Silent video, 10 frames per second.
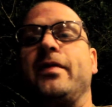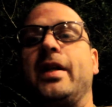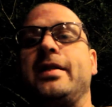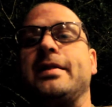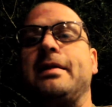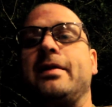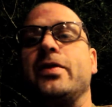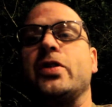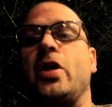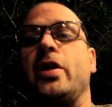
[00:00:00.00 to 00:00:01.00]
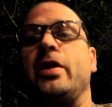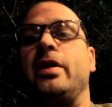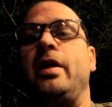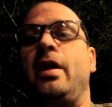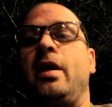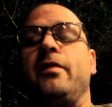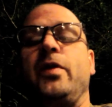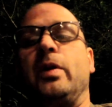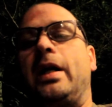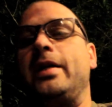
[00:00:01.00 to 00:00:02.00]
I've got to disconnect the starter.
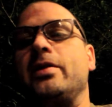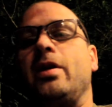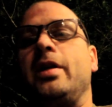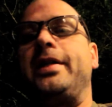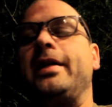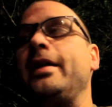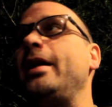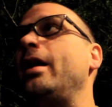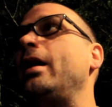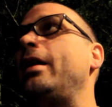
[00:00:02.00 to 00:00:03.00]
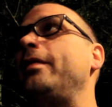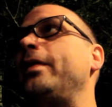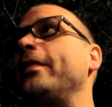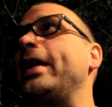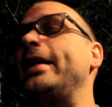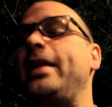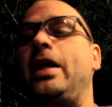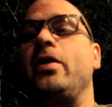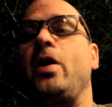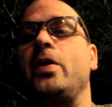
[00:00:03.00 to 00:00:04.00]
Fuel lines are all taken care of. I've got to get the
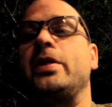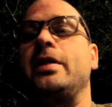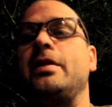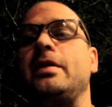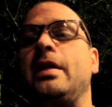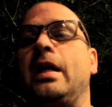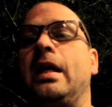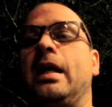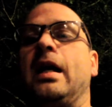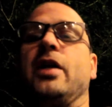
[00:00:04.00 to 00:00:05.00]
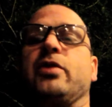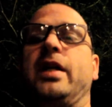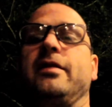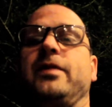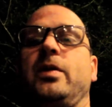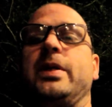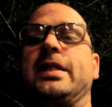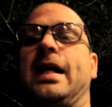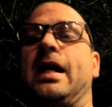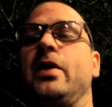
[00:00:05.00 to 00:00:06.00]
heater hoses. I'll drain the
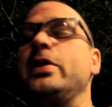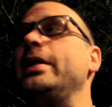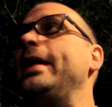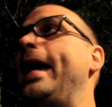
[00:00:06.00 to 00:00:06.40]
fluids out.